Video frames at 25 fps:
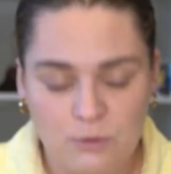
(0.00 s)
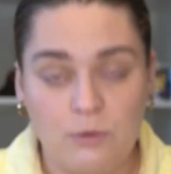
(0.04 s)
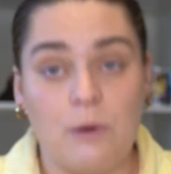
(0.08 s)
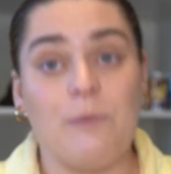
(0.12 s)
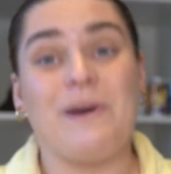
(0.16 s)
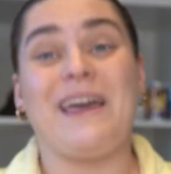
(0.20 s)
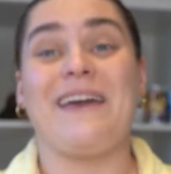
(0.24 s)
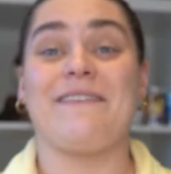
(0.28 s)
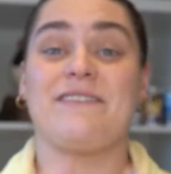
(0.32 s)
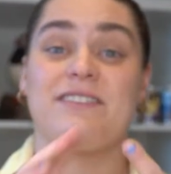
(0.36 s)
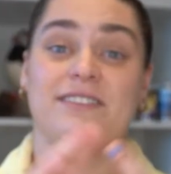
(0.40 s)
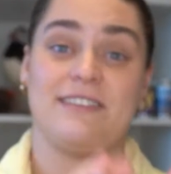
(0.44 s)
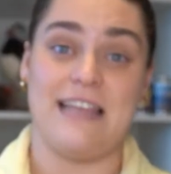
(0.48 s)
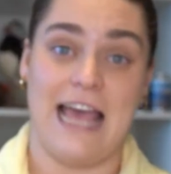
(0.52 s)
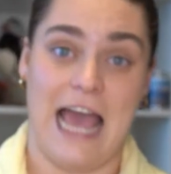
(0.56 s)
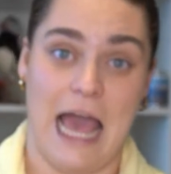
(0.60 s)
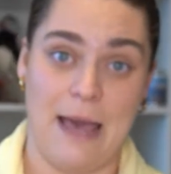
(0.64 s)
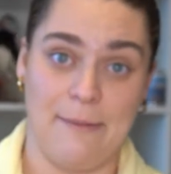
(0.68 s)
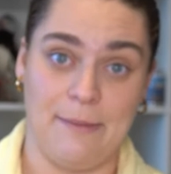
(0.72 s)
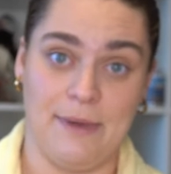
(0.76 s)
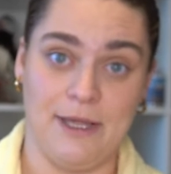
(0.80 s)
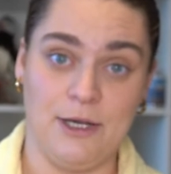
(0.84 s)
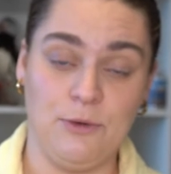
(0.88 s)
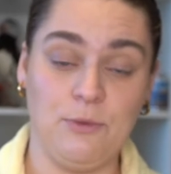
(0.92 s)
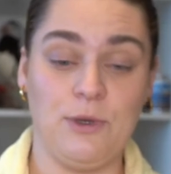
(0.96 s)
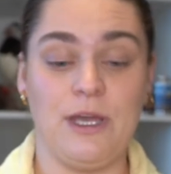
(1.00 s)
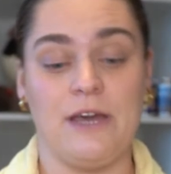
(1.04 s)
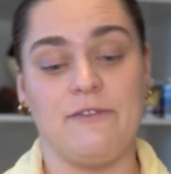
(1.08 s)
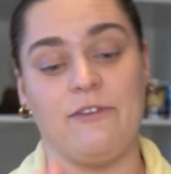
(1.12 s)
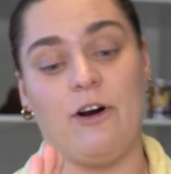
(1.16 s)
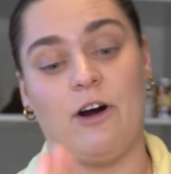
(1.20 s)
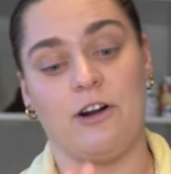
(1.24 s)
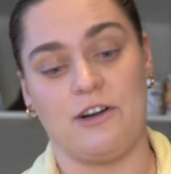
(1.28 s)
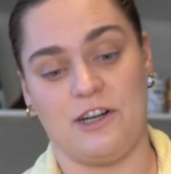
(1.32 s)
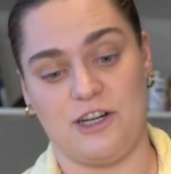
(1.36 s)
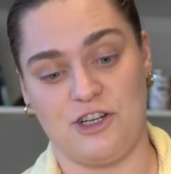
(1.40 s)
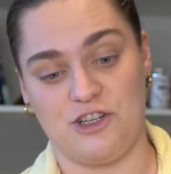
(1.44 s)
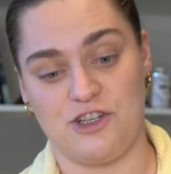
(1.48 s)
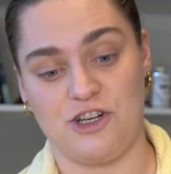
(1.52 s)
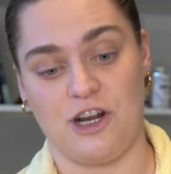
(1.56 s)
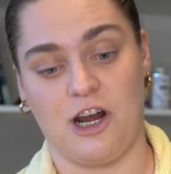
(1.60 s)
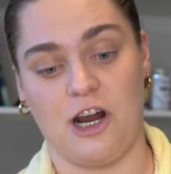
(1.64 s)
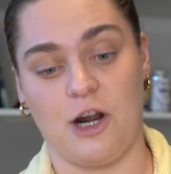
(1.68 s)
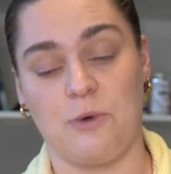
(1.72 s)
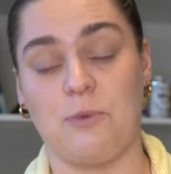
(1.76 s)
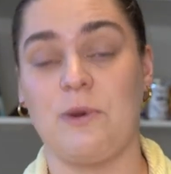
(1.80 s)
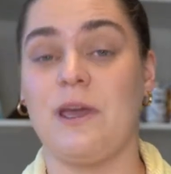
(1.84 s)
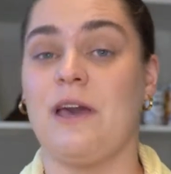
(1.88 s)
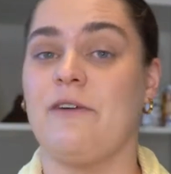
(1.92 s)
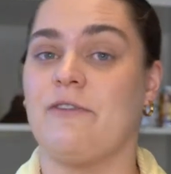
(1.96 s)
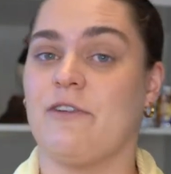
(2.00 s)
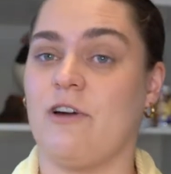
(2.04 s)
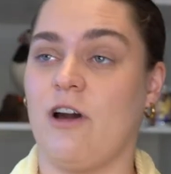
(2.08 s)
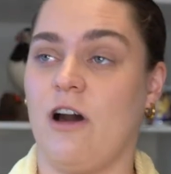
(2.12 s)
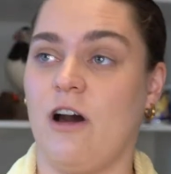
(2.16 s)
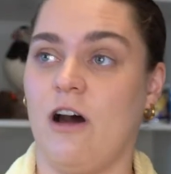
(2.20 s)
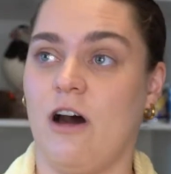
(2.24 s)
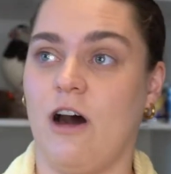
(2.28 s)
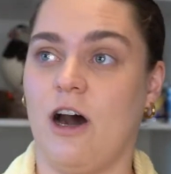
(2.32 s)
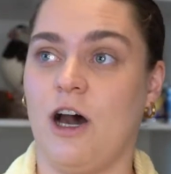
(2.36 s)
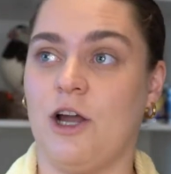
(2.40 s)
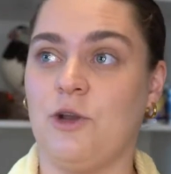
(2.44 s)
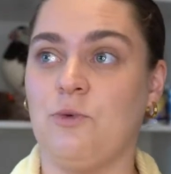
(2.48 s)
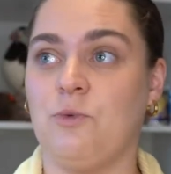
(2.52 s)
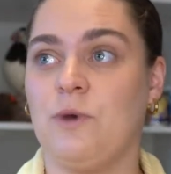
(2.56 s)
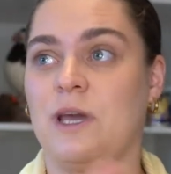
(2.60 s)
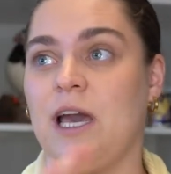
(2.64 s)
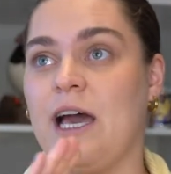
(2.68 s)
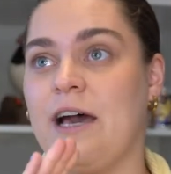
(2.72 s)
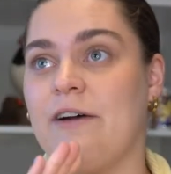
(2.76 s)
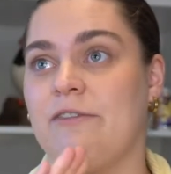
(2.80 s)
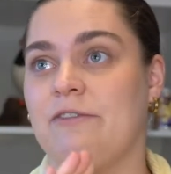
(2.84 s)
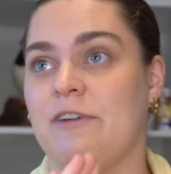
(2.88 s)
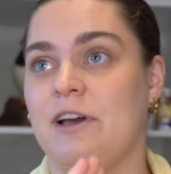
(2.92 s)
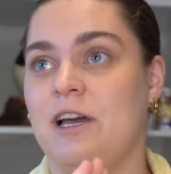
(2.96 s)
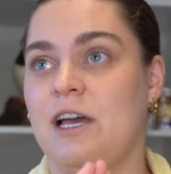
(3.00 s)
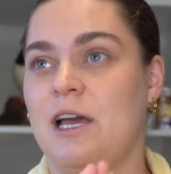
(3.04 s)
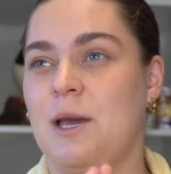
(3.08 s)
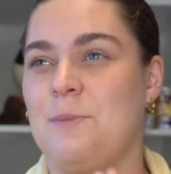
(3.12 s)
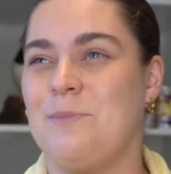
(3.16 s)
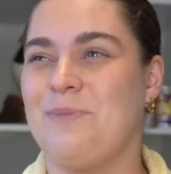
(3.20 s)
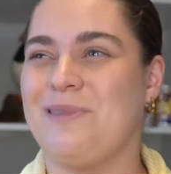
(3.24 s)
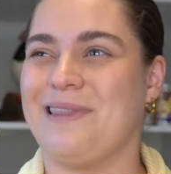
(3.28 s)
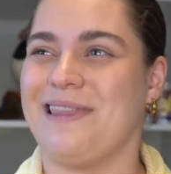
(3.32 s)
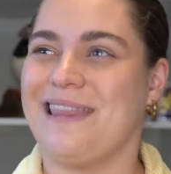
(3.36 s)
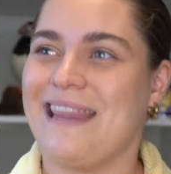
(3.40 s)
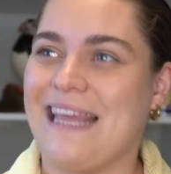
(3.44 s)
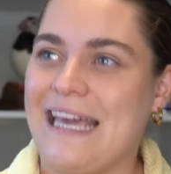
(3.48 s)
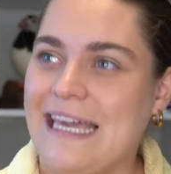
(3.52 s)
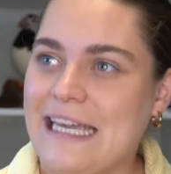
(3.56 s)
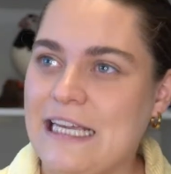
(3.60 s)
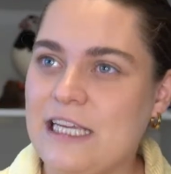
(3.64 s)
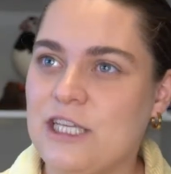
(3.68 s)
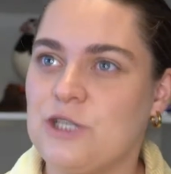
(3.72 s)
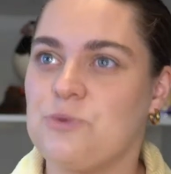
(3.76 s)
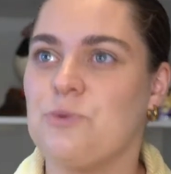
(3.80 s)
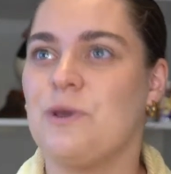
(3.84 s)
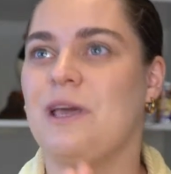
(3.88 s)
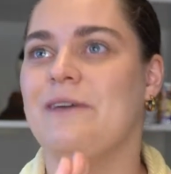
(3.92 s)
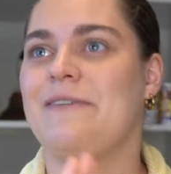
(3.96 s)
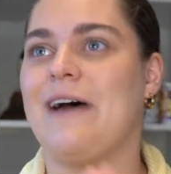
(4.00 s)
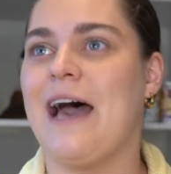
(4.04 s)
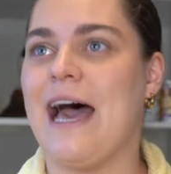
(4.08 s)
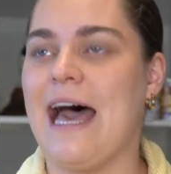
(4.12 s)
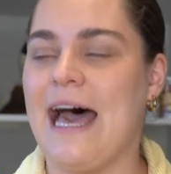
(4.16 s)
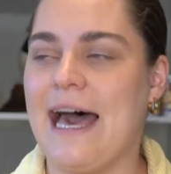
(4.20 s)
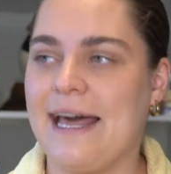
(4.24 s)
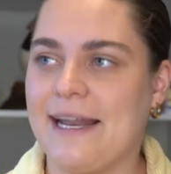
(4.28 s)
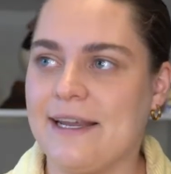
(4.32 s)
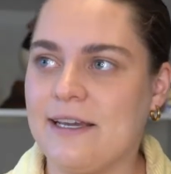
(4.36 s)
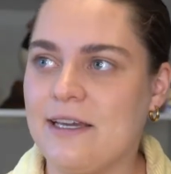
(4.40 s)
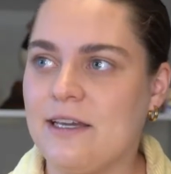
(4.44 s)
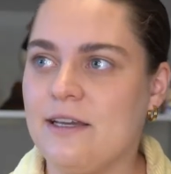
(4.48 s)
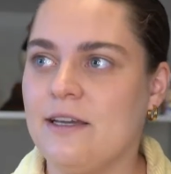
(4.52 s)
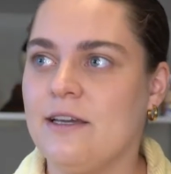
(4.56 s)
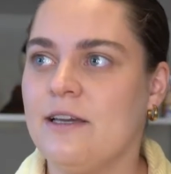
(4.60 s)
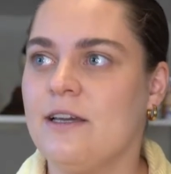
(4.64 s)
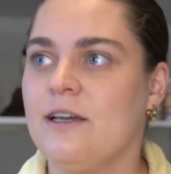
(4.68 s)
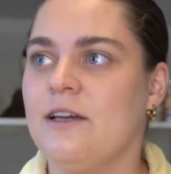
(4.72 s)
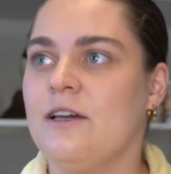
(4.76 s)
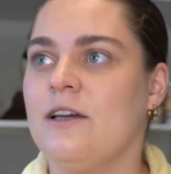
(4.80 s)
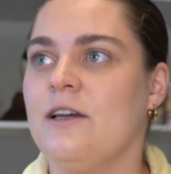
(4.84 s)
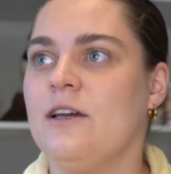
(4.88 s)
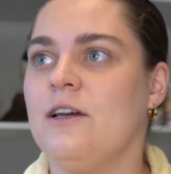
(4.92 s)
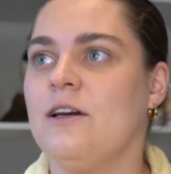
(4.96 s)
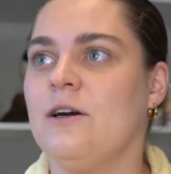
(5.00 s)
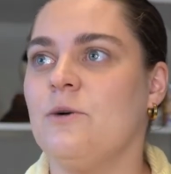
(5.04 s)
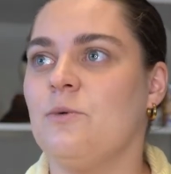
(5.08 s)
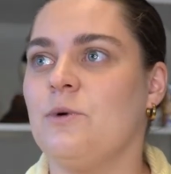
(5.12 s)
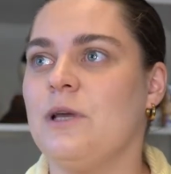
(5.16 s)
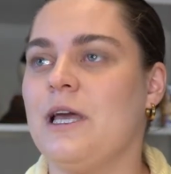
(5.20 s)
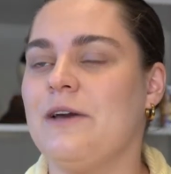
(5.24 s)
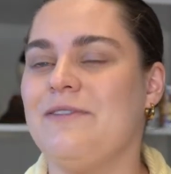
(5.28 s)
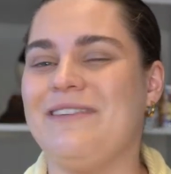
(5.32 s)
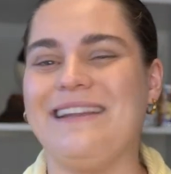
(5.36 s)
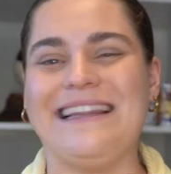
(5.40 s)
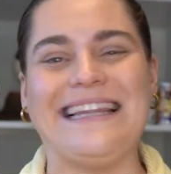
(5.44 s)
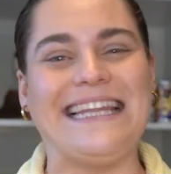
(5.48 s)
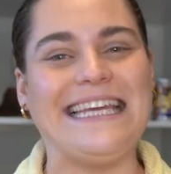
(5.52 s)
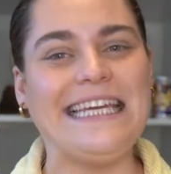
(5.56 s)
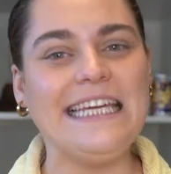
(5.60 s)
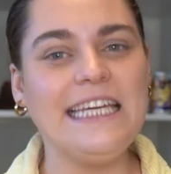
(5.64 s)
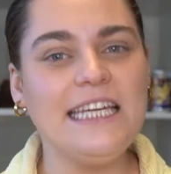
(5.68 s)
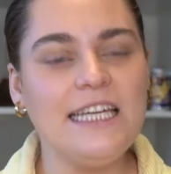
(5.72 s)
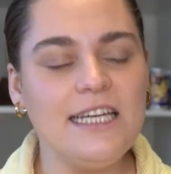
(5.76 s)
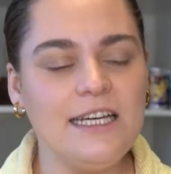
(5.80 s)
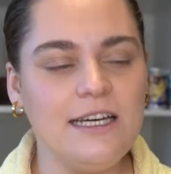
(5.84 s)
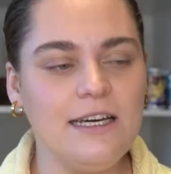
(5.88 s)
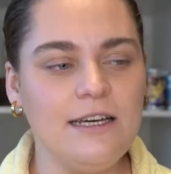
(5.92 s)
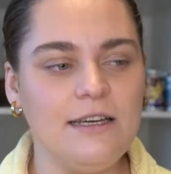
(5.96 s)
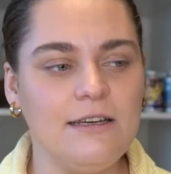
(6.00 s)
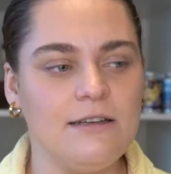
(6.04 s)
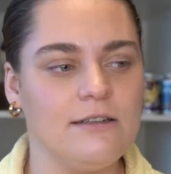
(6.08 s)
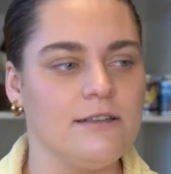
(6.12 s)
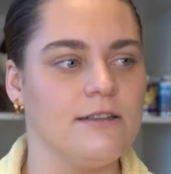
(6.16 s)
Well, we have salmon, we have Arctic char, we have cod, we have plaice, we have haddock, we have ling,